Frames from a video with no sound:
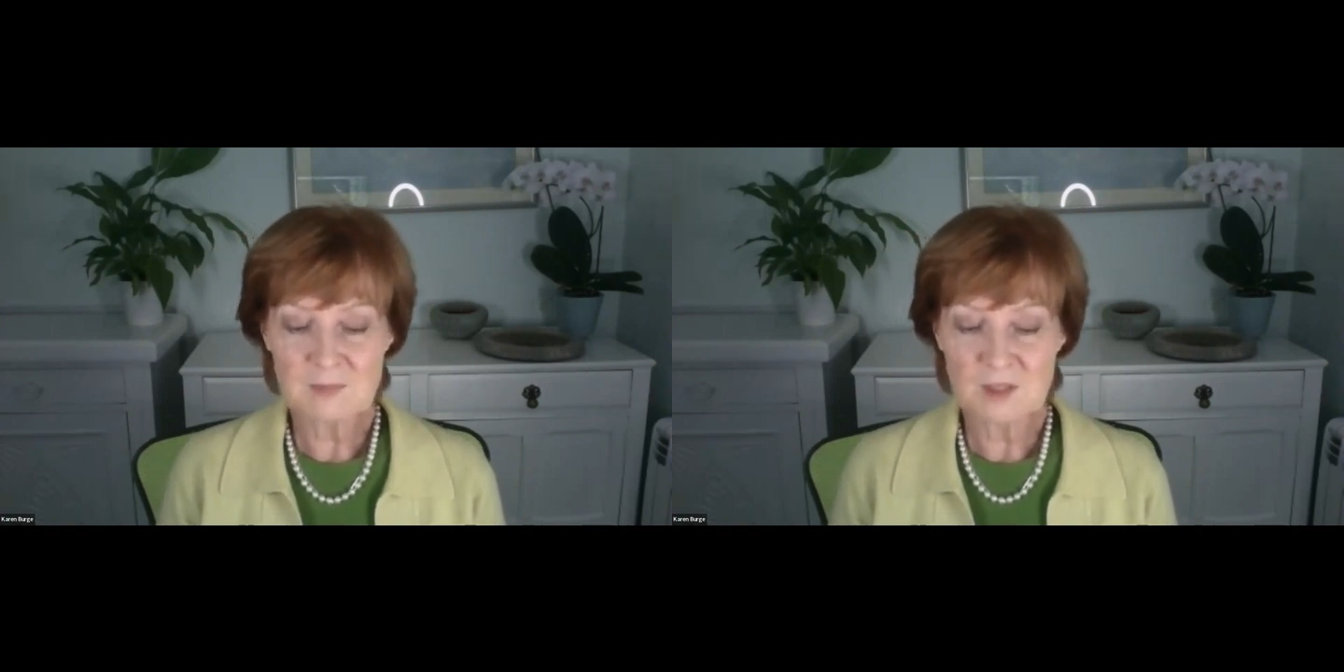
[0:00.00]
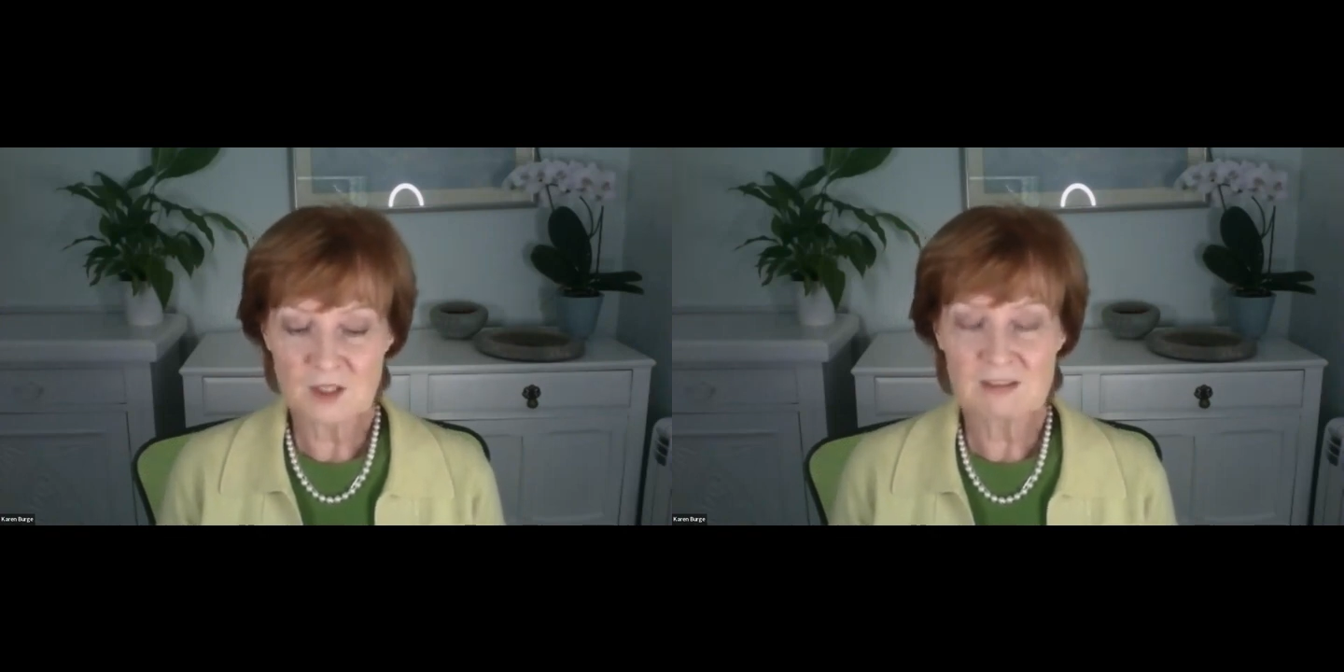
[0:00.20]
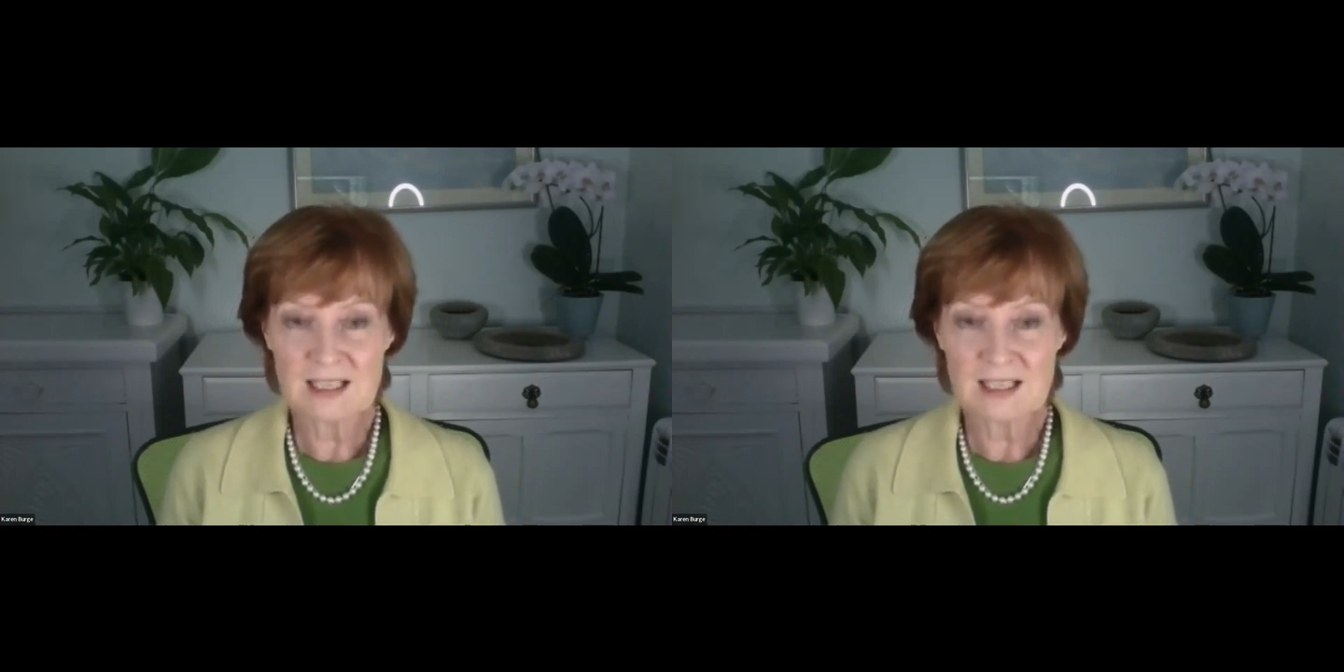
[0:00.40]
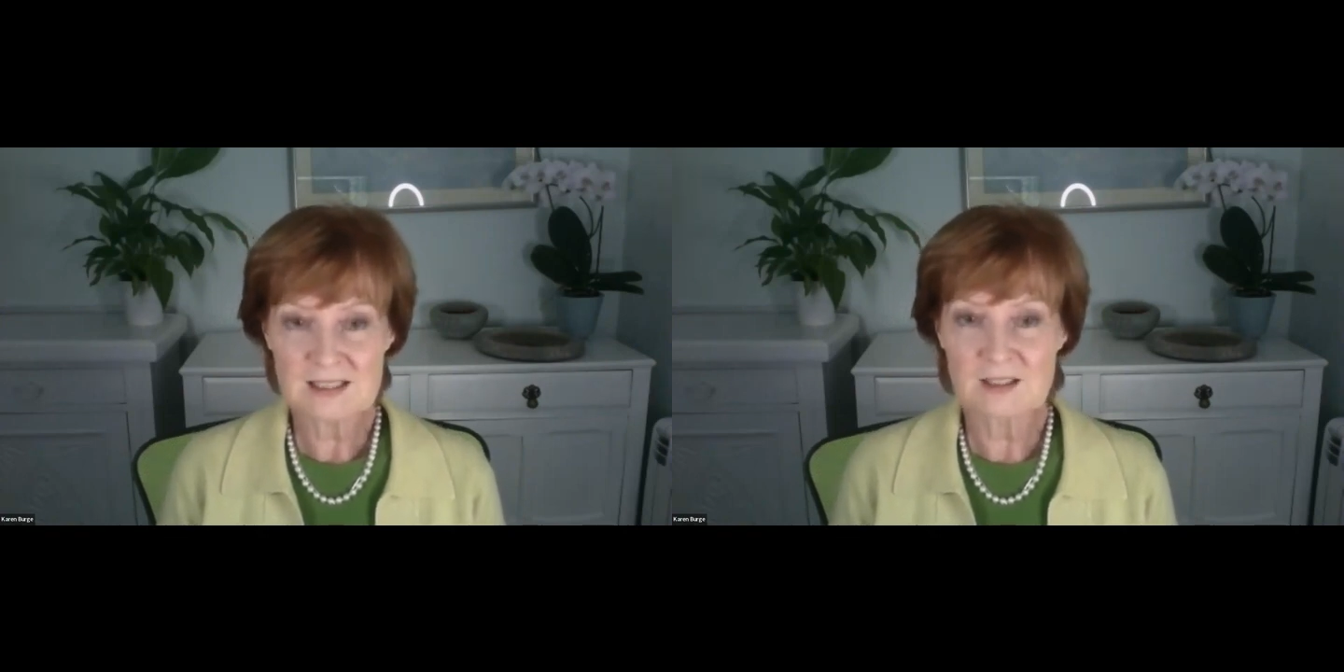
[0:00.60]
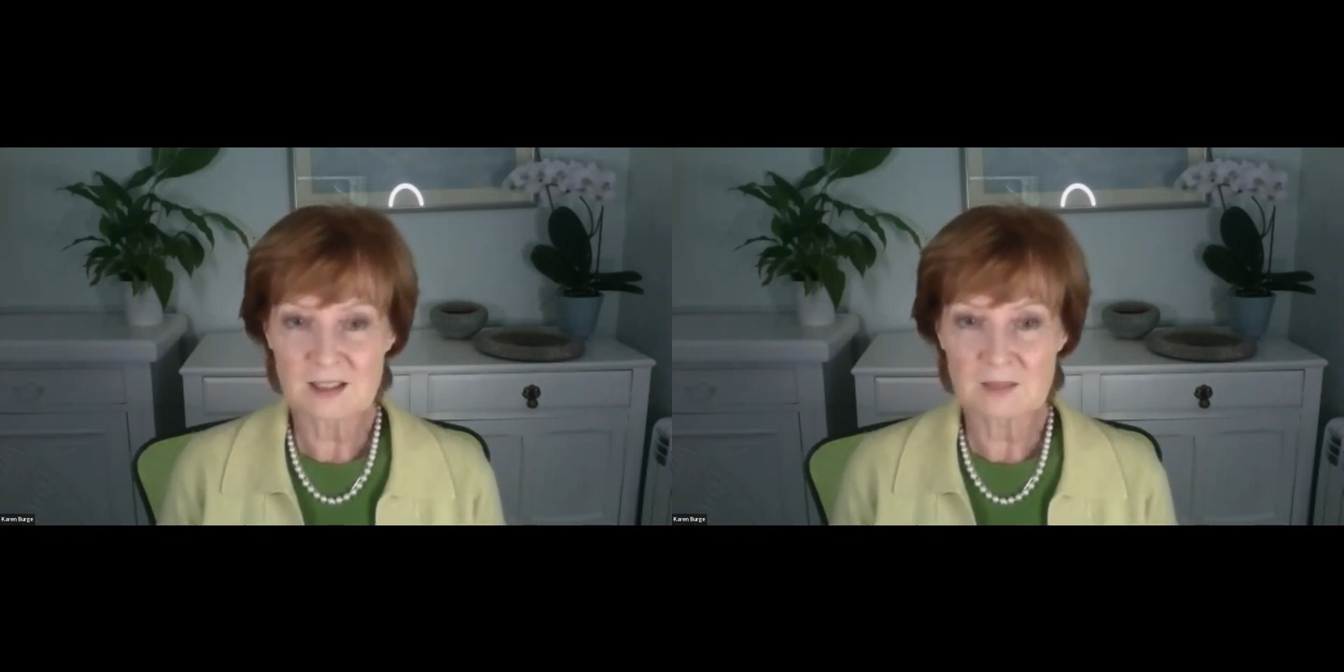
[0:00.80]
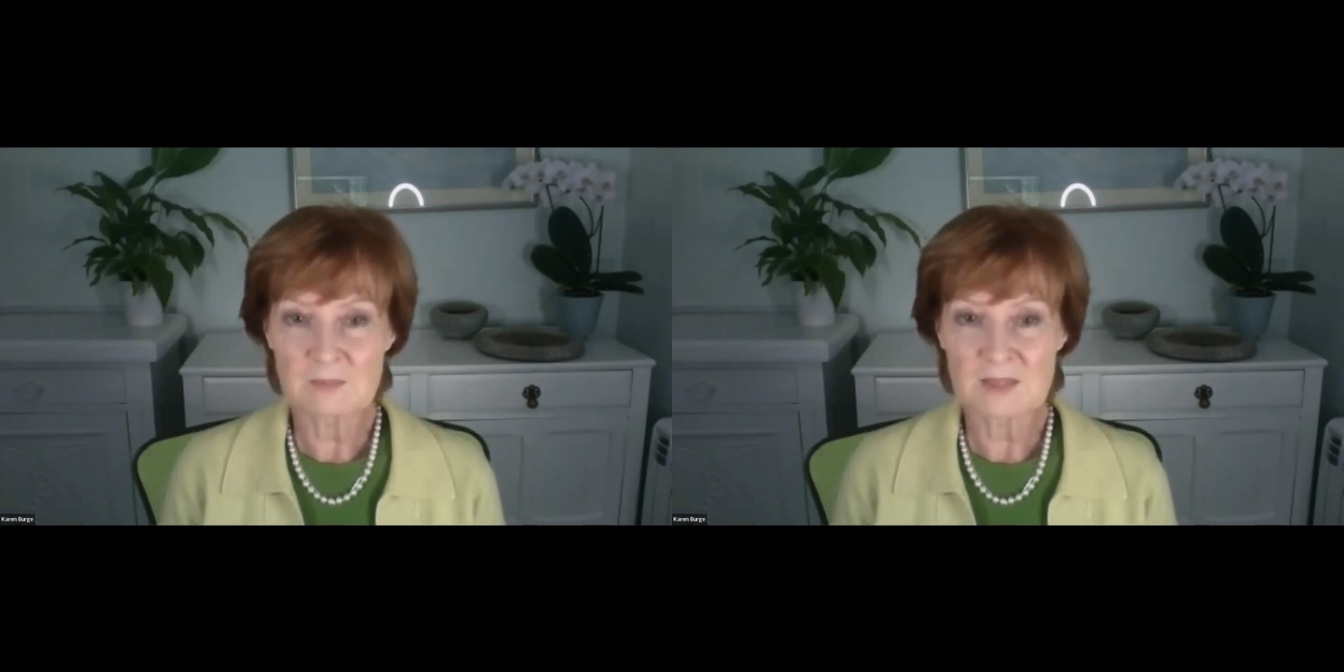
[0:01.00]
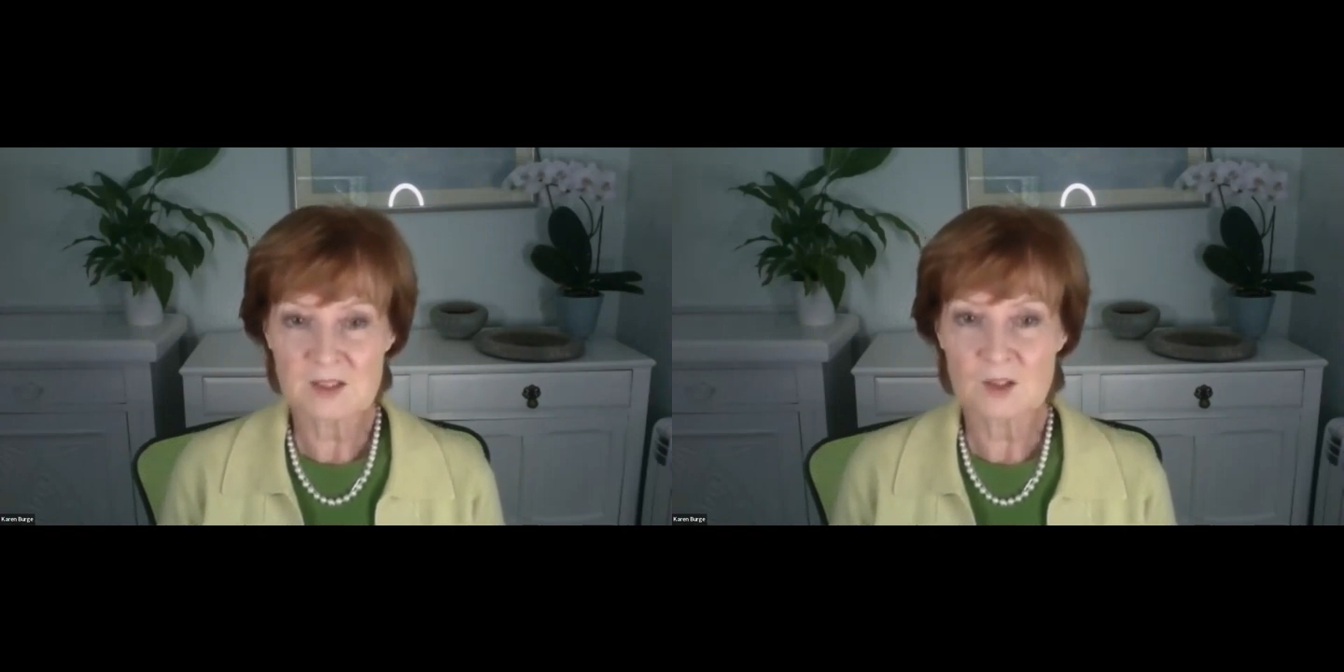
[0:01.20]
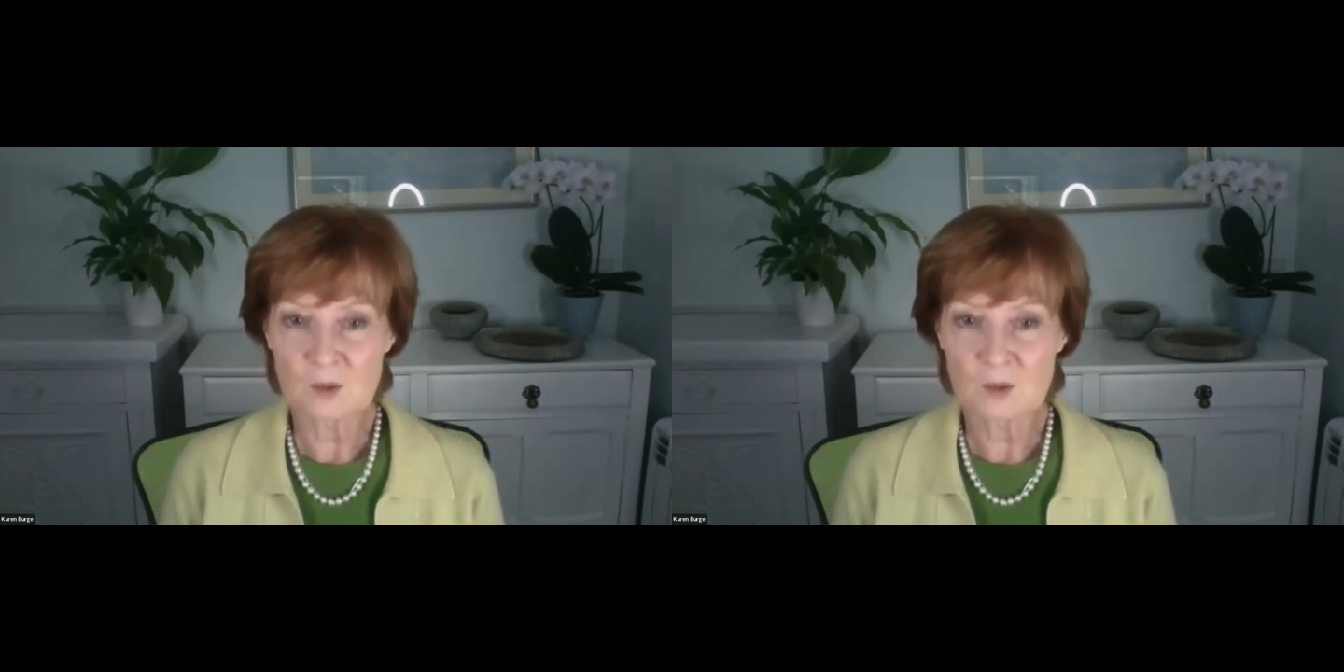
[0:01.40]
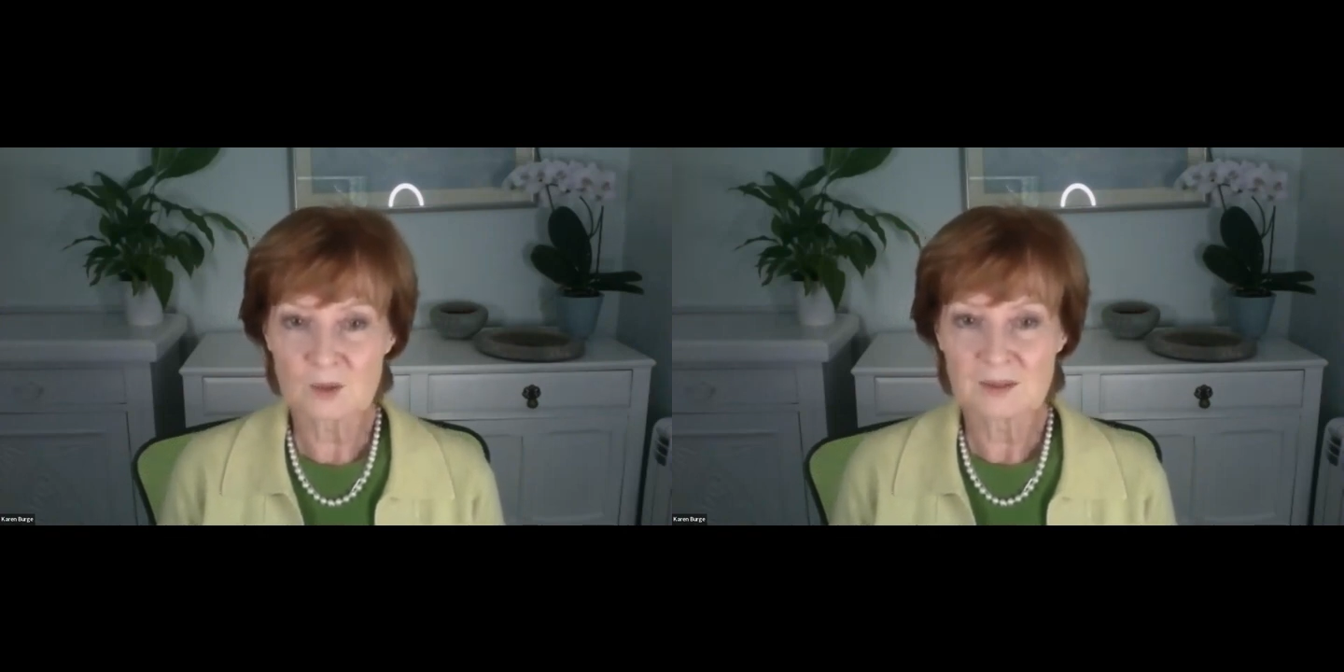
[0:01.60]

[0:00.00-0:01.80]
it really has to light my soul.